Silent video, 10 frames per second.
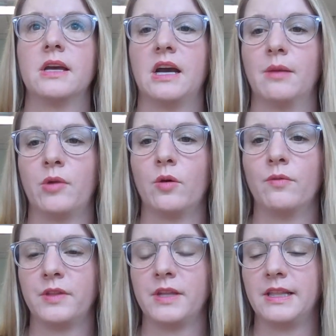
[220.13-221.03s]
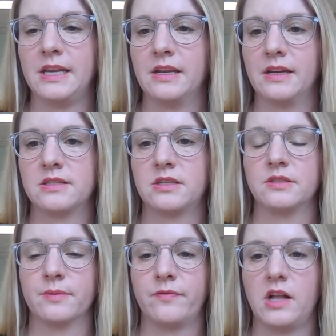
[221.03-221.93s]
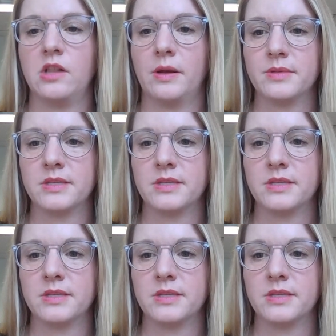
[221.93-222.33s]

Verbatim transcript: um, hopefully lead us to some follow-up